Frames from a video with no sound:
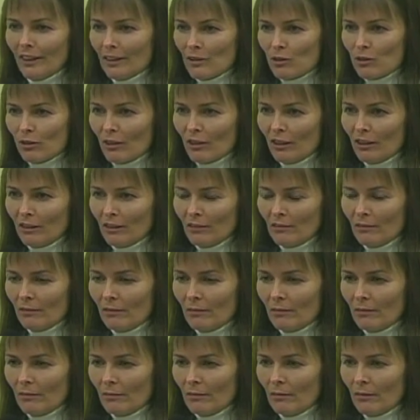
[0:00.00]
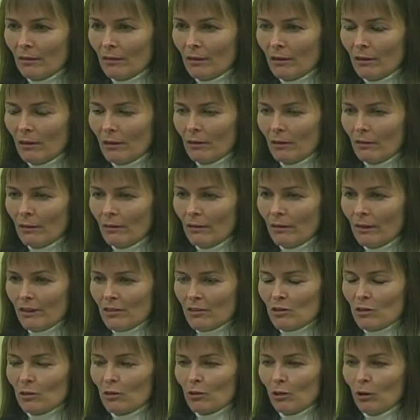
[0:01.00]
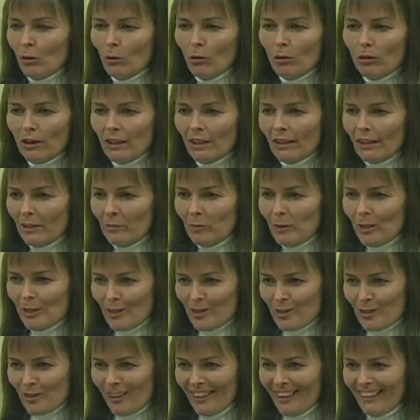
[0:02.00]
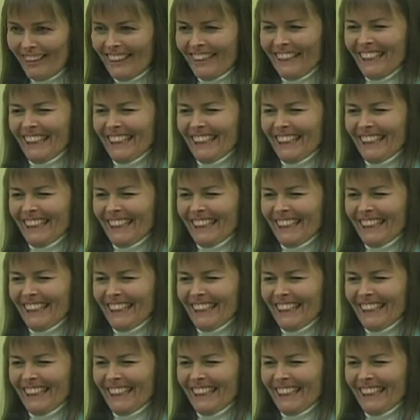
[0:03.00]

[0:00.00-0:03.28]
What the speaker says: has not, it's totally led me astray,